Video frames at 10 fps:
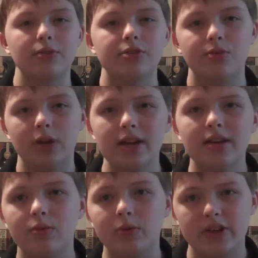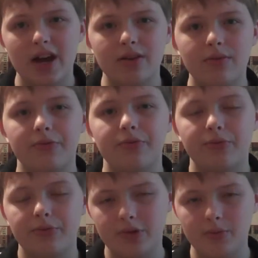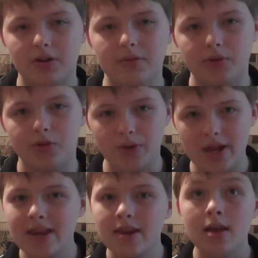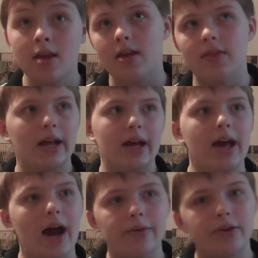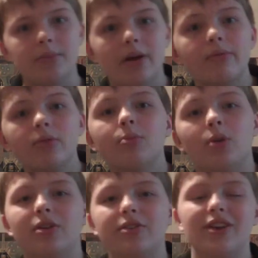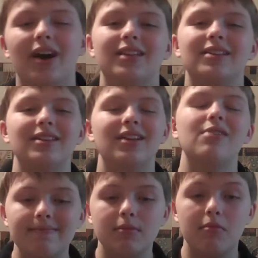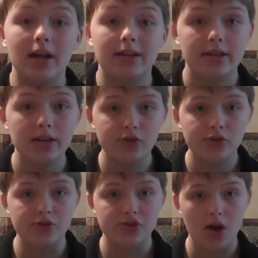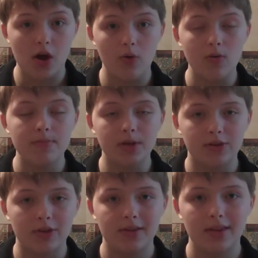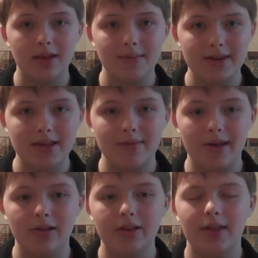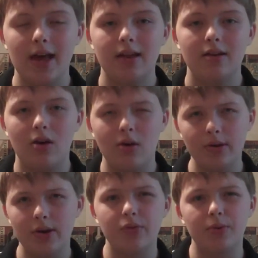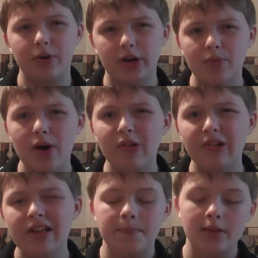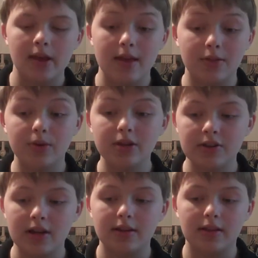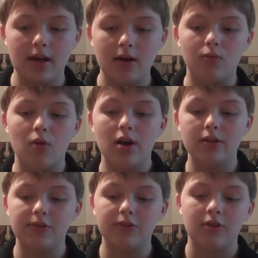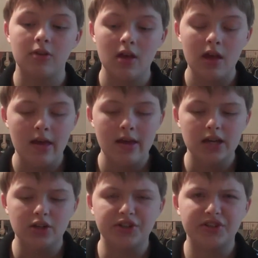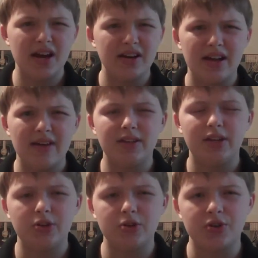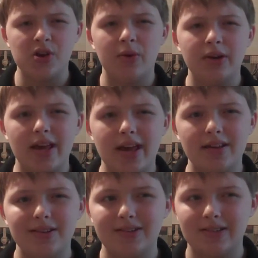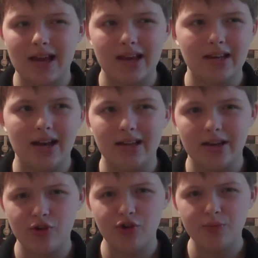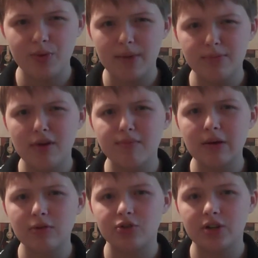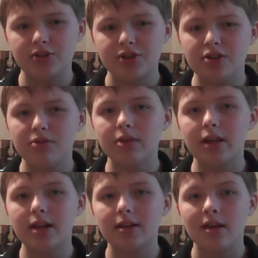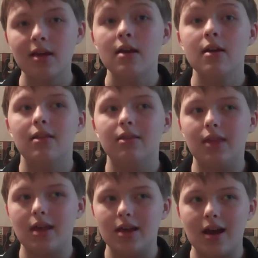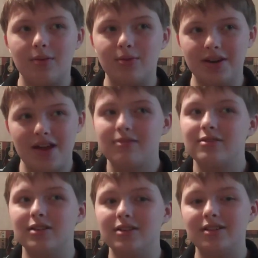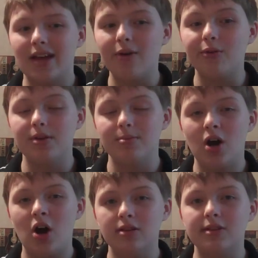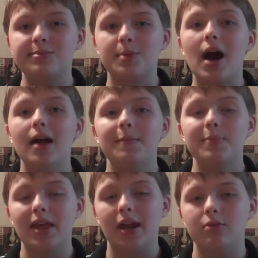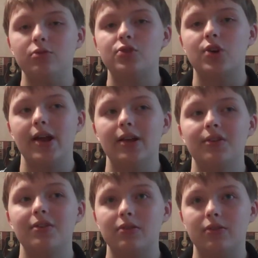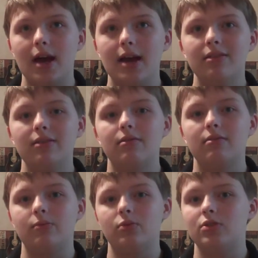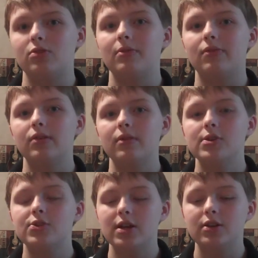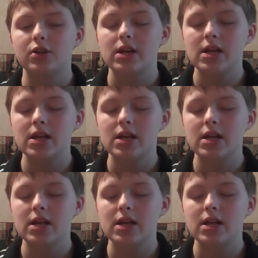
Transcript: So what I did was kind of somewhere in between, and then I got outed by rumors, oddly enough. My teachers know, because I sent them an email, and that all went over pretty well. And the reason I did that was just kind of to have the teachers know in case any kind of issue popped up that was transgender related, I wouldn't have to tell them on the spot that I was trans, because that would just be very, very strange.